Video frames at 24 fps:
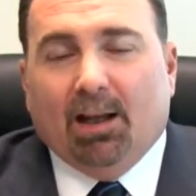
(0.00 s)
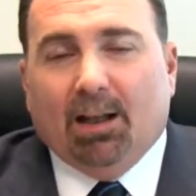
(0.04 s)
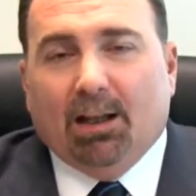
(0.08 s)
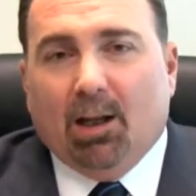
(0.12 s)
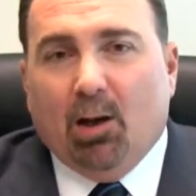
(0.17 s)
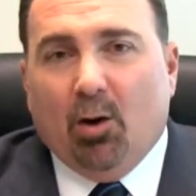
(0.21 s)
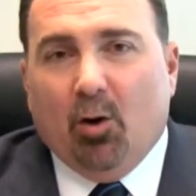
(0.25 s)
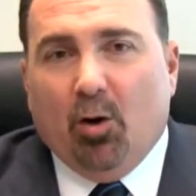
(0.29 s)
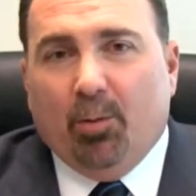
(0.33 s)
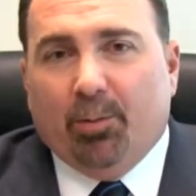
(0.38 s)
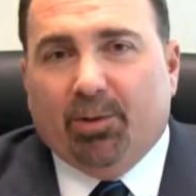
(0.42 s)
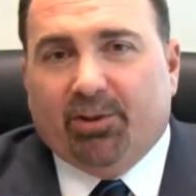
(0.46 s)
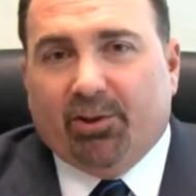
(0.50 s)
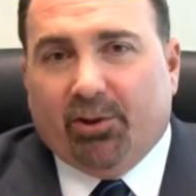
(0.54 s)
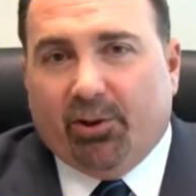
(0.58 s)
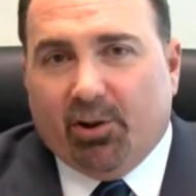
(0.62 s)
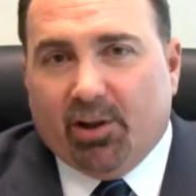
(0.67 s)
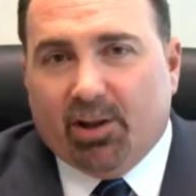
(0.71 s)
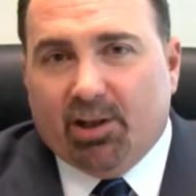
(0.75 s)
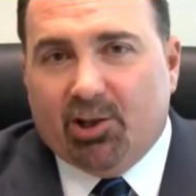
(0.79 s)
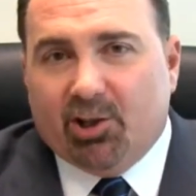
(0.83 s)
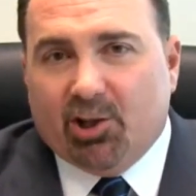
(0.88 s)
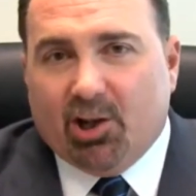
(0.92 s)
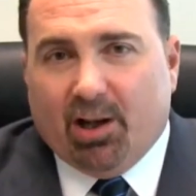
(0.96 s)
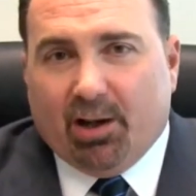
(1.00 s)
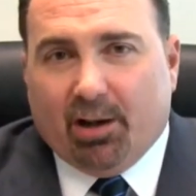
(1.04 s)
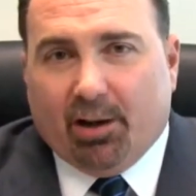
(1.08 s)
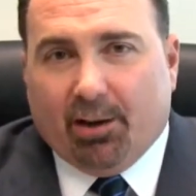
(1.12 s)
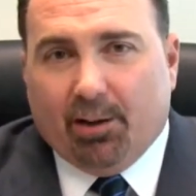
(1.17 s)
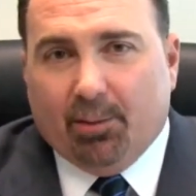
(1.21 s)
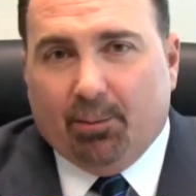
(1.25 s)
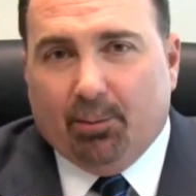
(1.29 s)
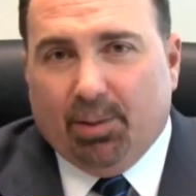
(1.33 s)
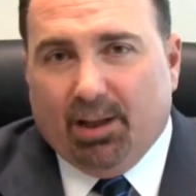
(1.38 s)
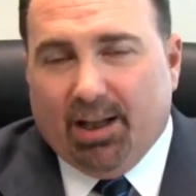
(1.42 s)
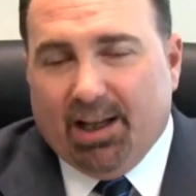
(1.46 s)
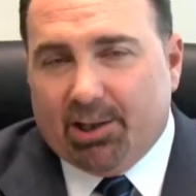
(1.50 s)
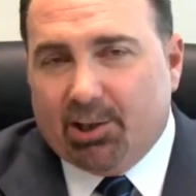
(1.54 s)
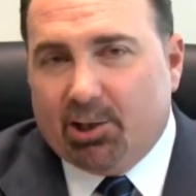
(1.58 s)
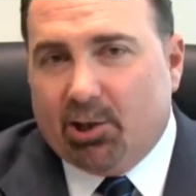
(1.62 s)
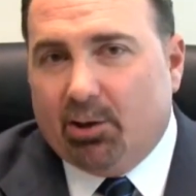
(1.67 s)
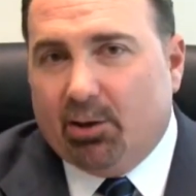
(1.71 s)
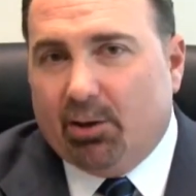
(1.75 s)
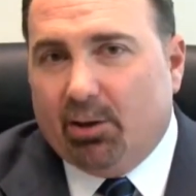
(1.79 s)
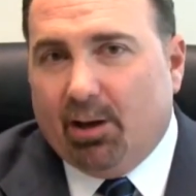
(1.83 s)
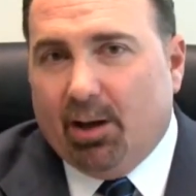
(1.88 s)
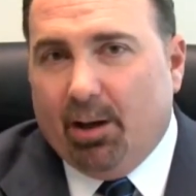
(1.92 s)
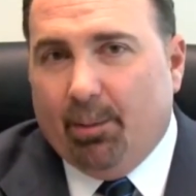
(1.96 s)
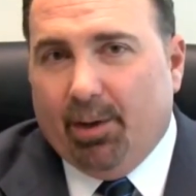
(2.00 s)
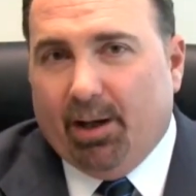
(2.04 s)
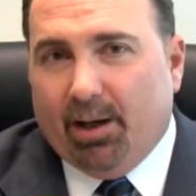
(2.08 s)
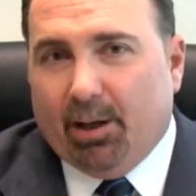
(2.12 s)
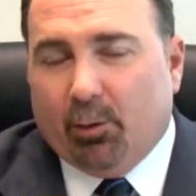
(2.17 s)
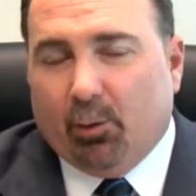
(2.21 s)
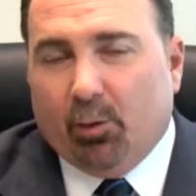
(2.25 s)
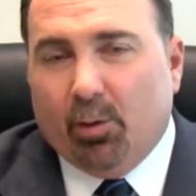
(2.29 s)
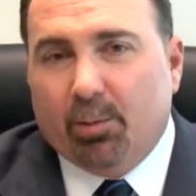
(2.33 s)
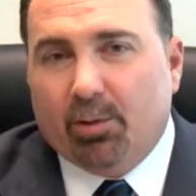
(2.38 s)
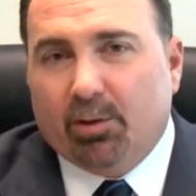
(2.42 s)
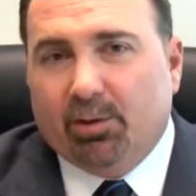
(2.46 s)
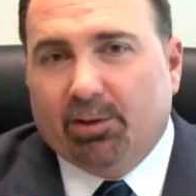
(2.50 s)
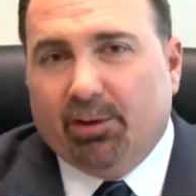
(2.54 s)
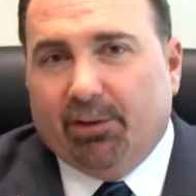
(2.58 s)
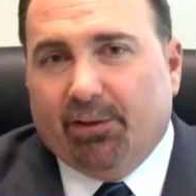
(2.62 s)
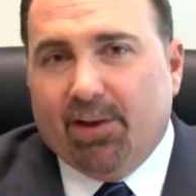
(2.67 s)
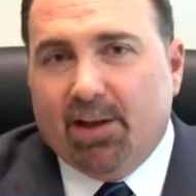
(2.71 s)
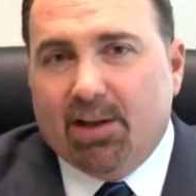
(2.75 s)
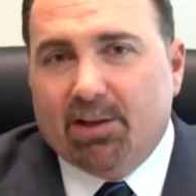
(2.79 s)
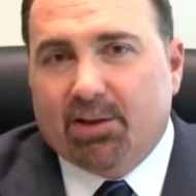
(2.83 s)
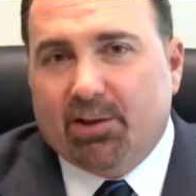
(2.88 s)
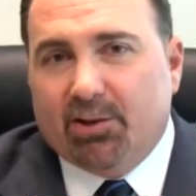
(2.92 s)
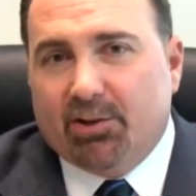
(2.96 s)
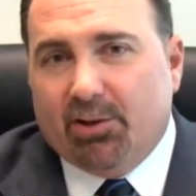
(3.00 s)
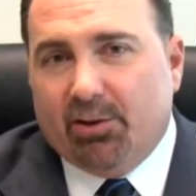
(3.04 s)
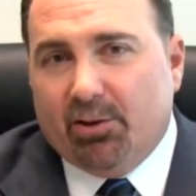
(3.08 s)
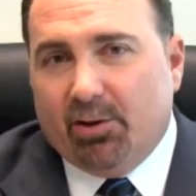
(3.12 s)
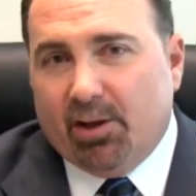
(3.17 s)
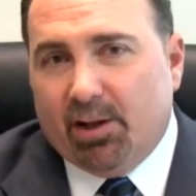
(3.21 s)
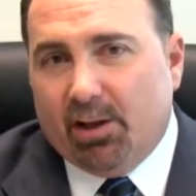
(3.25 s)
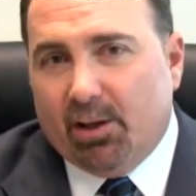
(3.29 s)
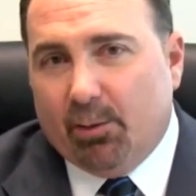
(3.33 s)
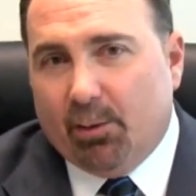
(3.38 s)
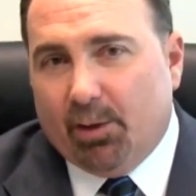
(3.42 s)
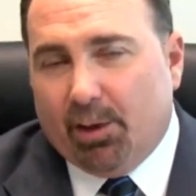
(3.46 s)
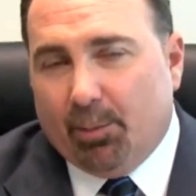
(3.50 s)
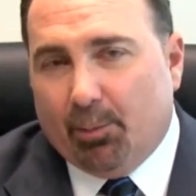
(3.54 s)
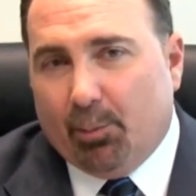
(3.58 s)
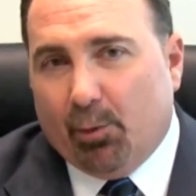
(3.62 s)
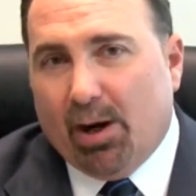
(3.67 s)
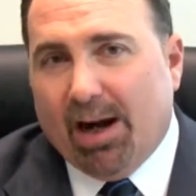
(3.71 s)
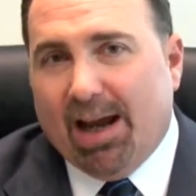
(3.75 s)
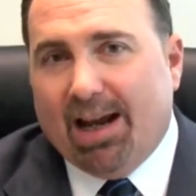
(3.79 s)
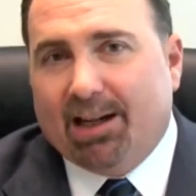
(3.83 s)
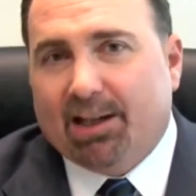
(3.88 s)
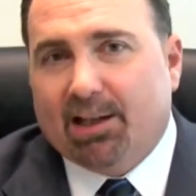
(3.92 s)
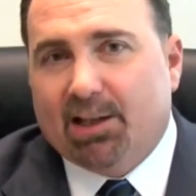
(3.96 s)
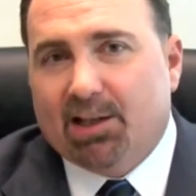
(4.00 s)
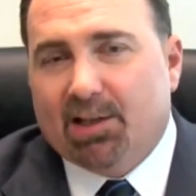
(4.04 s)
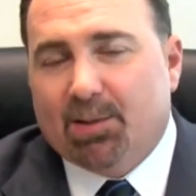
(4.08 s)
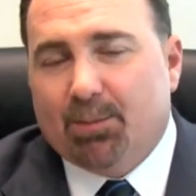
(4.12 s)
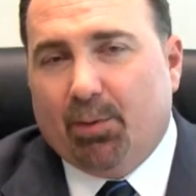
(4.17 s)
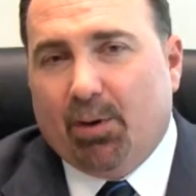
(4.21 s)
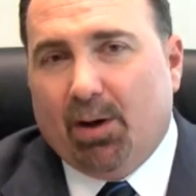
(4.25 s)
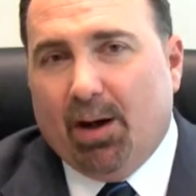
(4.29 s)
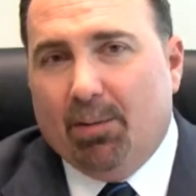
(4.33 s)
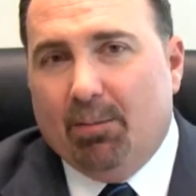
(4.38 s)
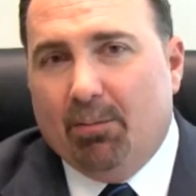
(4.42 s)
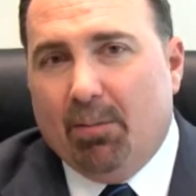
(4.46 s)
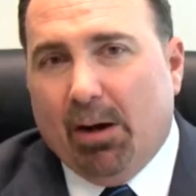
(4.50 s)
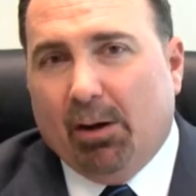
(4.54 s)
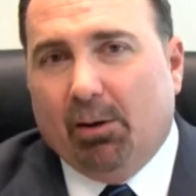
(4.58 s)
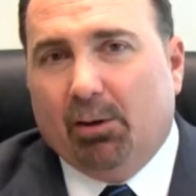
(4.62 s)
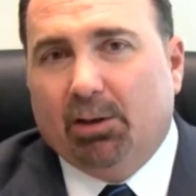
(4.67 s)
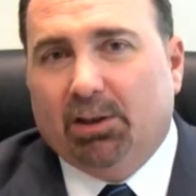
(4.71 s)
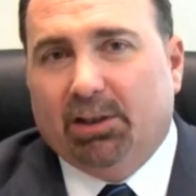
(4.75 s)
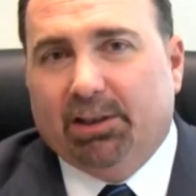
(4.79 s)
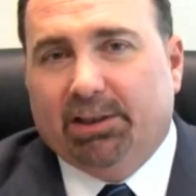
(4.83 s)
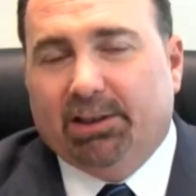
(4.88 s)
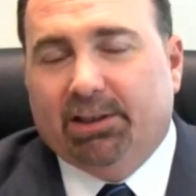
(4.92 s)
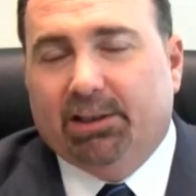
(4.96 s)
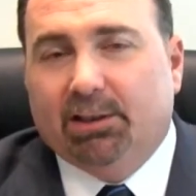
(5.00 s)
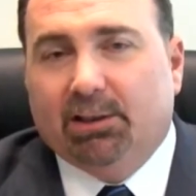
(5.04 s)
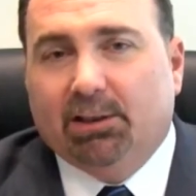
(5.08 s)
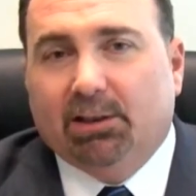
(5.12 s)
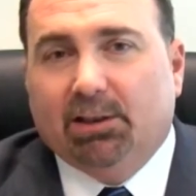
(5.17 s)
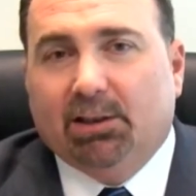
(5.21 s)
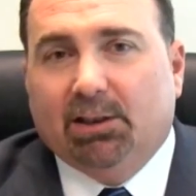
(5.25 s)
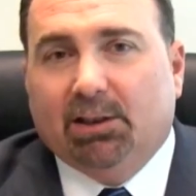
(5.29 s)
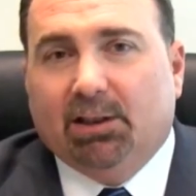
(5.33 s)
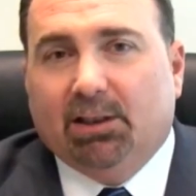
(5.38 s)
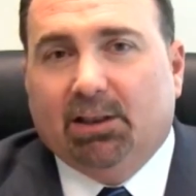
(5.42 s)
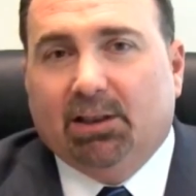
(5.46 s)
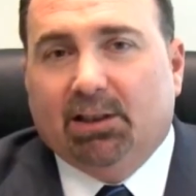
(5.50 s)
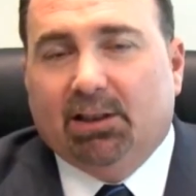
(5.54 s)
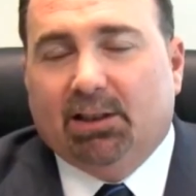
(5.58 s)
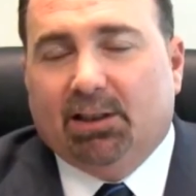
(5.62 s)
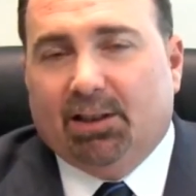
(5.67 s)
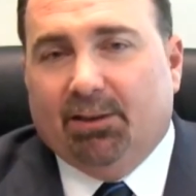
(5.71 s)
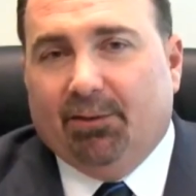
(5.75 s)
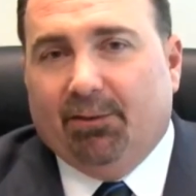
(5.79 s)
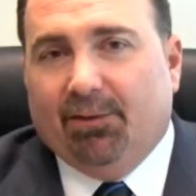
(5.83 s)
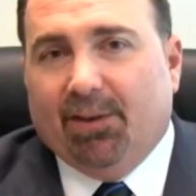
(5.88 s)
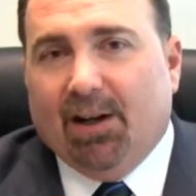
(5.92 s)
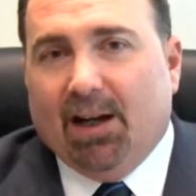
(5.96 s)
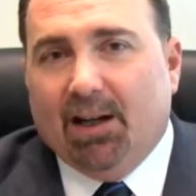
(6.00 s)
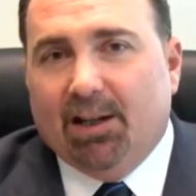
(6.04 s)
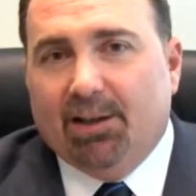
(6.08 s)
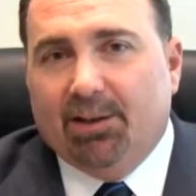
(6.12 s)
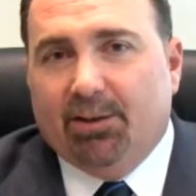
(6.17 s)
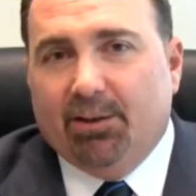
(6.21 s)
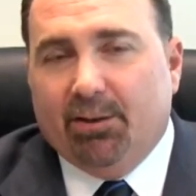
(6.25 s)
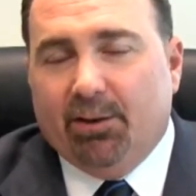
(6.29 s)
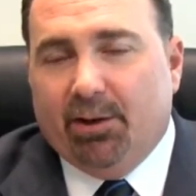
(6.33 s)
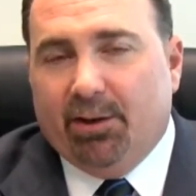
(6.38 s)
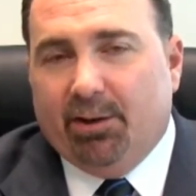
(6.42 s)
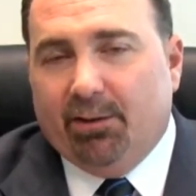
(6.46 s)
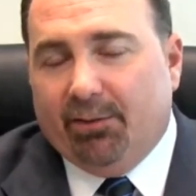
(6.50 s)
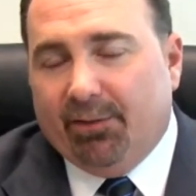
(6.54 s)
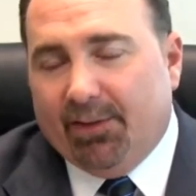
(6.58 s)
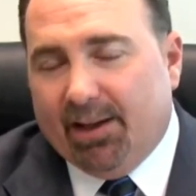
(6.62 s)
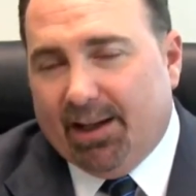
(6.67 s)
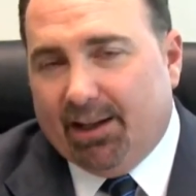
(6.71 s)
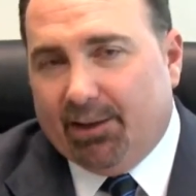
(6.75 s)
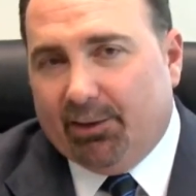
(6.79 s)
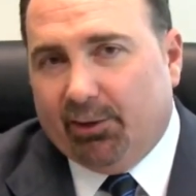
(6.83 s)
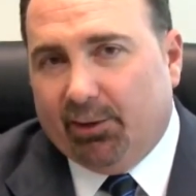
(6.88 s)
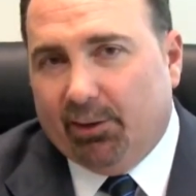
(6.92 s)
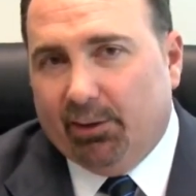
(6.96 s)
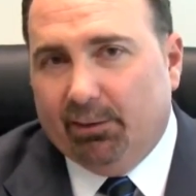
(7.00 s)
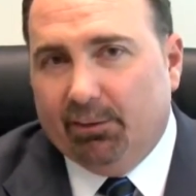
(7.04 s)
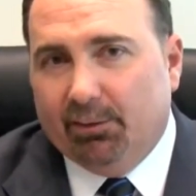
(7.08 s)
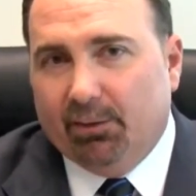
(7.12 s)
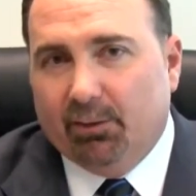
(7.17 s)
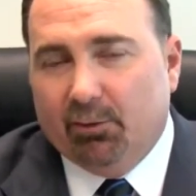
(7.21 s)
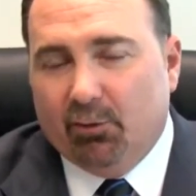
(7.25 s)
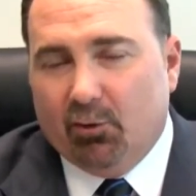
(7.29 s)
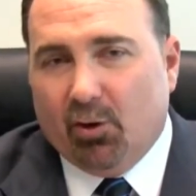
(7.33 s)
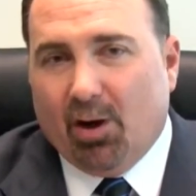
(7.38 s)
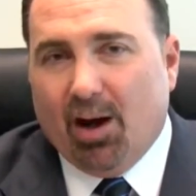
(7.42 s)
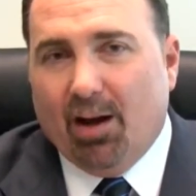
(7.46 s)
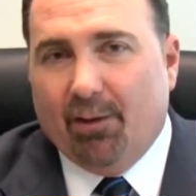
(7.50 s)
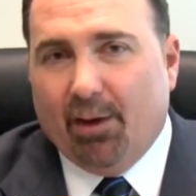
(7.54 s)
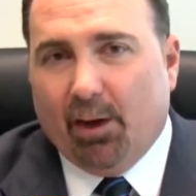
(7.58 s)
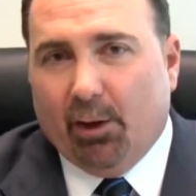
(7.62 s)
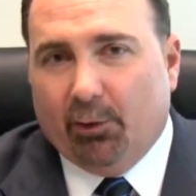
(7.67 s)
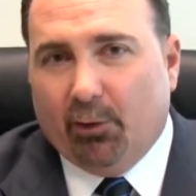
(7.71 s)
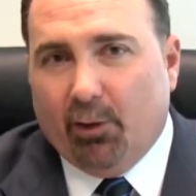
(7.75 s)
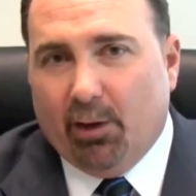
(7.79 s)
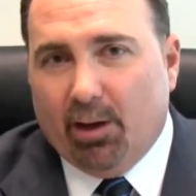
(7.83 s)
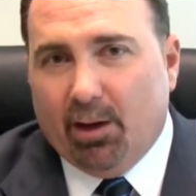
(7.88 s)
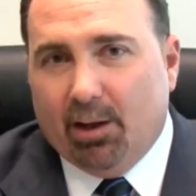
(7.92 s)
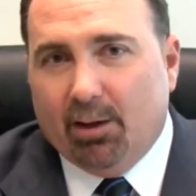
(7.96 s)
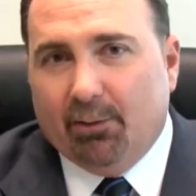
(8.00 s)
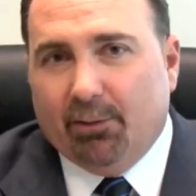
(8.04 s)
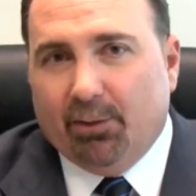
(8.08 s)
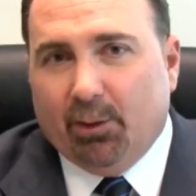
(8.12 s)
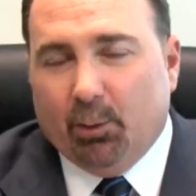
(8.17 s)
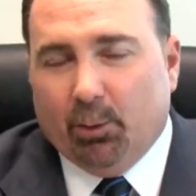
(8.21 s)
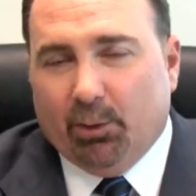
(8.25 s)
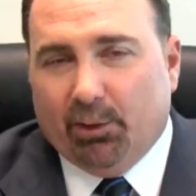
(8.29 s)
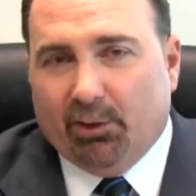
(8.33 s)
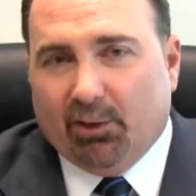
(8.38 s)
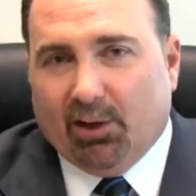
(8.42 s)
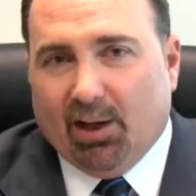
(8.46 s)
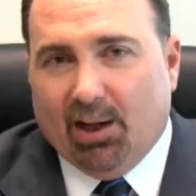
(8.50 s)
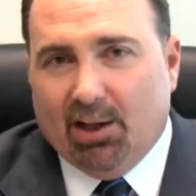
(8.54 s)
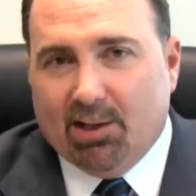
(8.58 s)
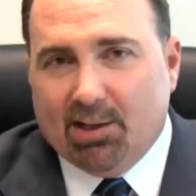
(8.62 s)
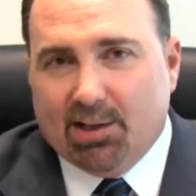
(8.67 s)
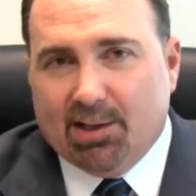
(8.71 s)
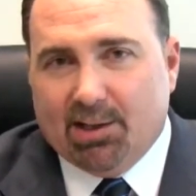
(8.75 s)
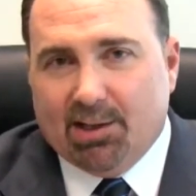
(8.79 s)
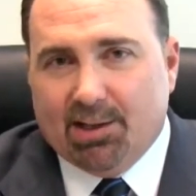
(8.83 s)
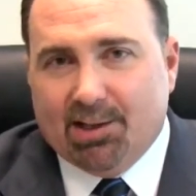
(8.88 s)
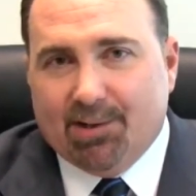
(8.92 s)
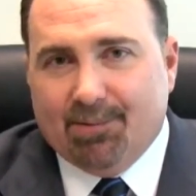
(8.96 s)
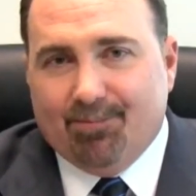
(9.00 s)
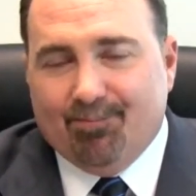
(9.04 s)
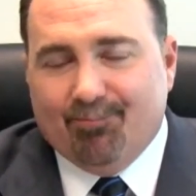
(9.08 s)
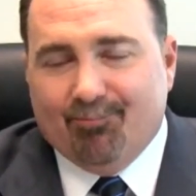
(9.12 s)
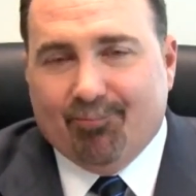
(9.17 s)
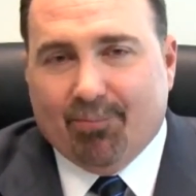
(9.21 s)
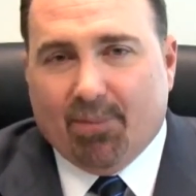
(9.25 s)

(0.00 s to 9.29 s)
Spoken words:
Hello, I'm attorney Jonathan Blecher. I'm a criminal defense attorney with a practice primarily confined to the defense of driving under the influence cases.